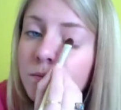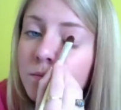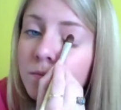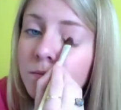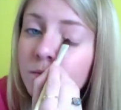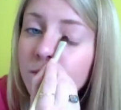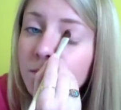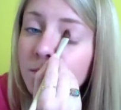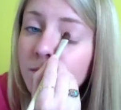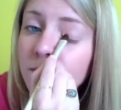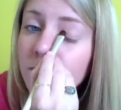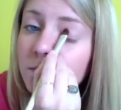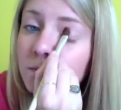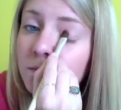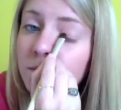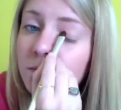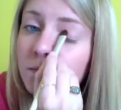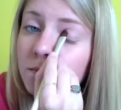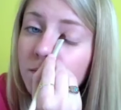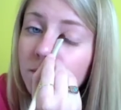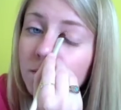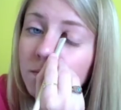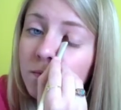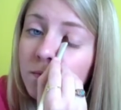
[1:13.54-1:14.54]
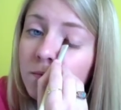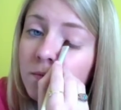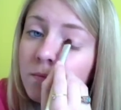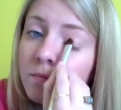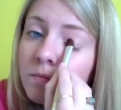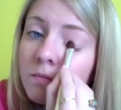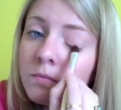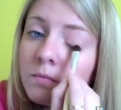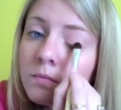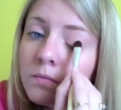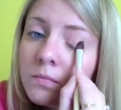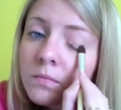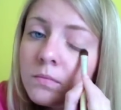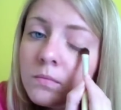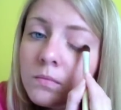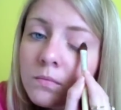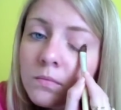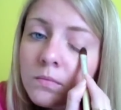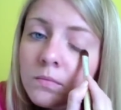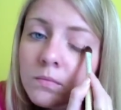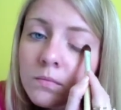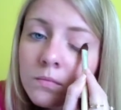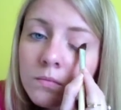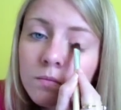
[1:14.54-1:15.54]

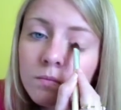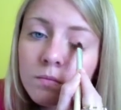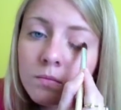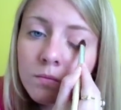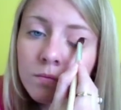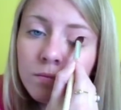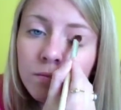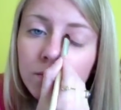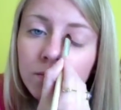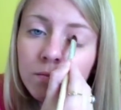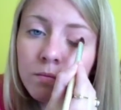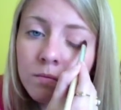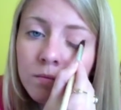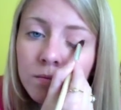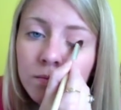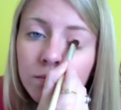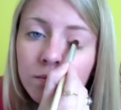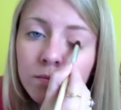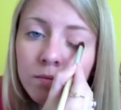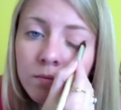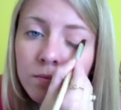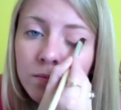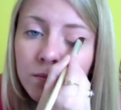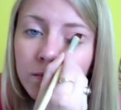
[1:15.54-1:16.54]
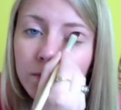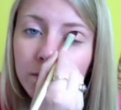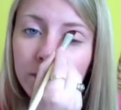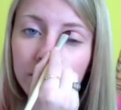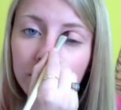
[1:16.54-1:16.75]
(silence)